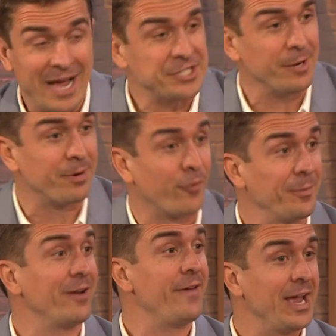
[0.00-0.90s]
actually
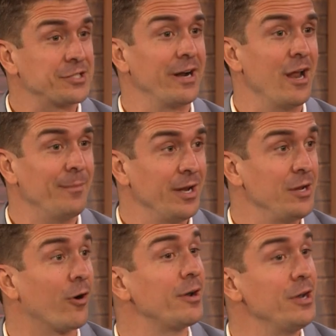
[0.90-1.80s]
performing in Vegas right now. I'm at New
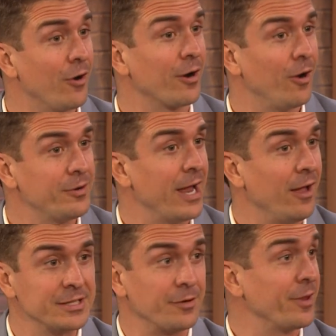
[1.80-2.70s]
York, New York
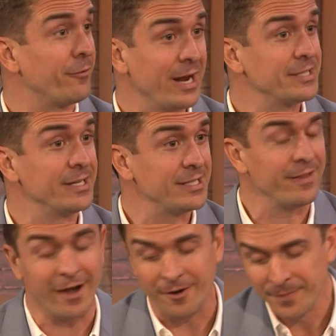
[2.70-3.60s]
Hotel, is it with a residency
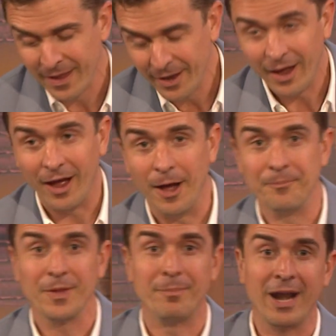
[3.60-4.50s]
there.
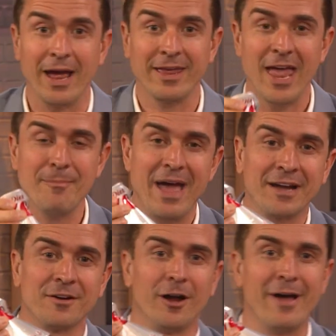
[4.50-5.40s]
Um, but I came
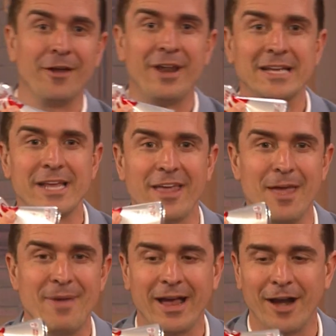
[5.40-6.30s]
back to Colorado, and as I
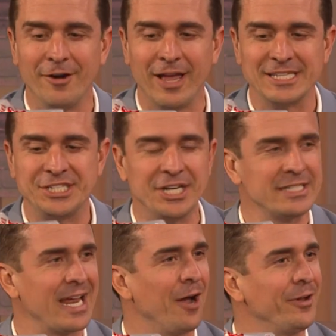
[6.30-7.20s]
came back, I realized
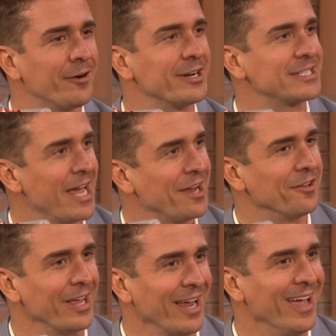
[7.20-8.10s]
just how into
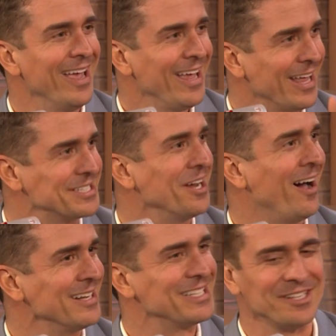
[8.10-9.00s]
recycling it's
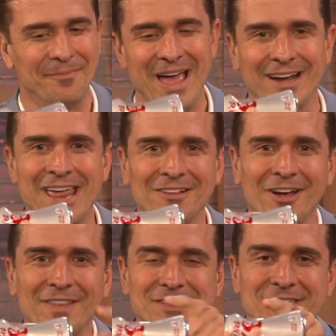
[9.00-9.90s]
gotten since I'm back. Take a
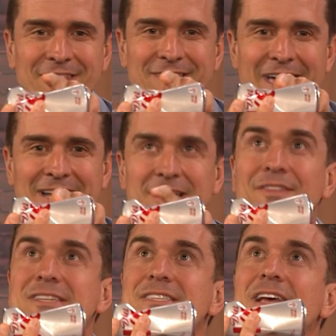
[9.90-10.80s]
look at this. You see the dents
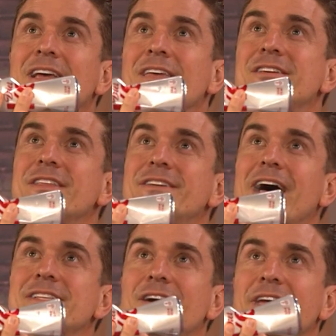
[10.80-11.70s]
on this? You see the
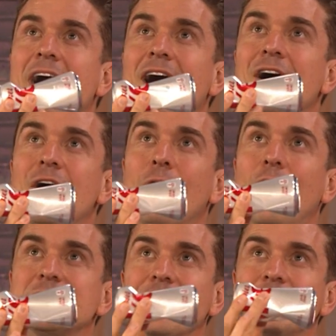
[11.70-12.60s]
dents there, yeah? yeah. yeah. Uh -huh.
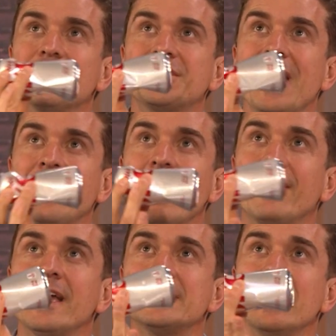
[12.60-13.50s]
Watch, if I get a little shake
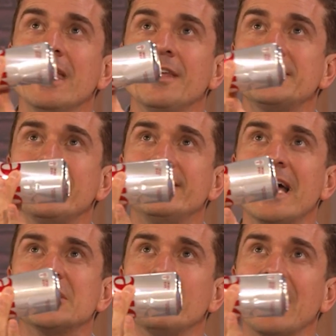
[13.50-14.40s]
like this, you'll see the
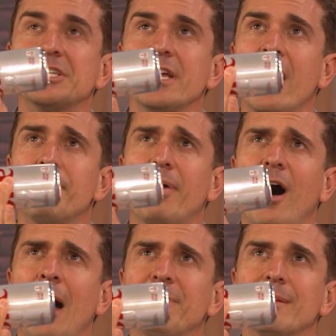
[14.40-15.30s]
dents will actually
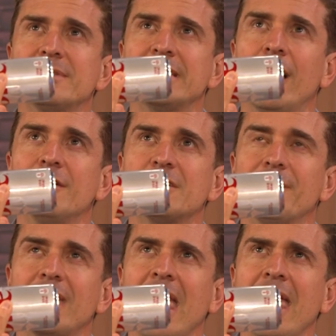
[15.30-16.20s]
unpop themselves
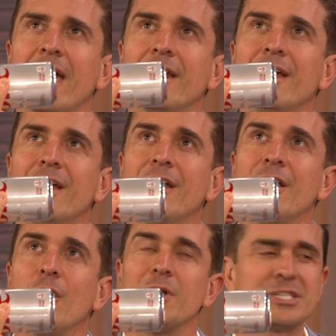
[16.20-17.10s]
from the can,
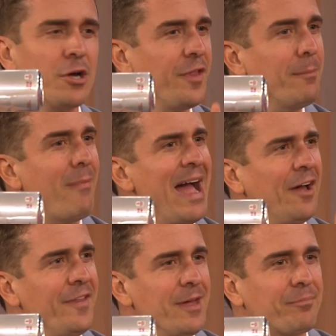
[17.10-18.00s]
oh. which is only
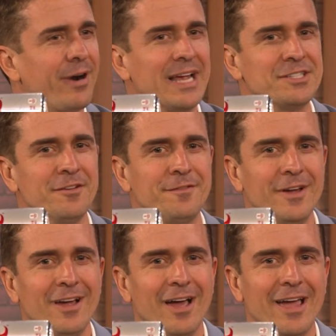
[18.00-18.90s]
mildly impressive.
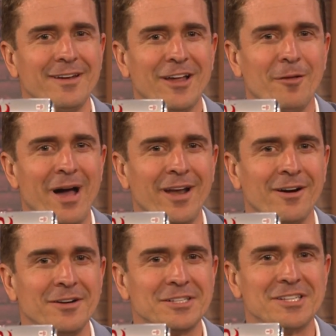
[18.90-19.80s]
I can tell by
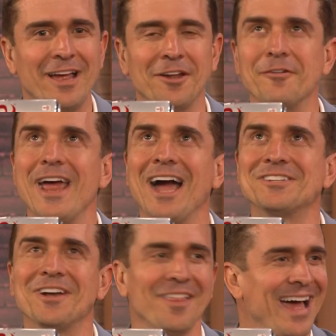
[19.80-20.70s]
your silent
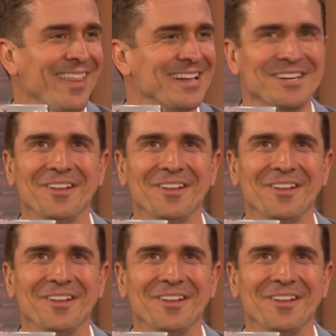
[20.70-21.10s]
reaction to that.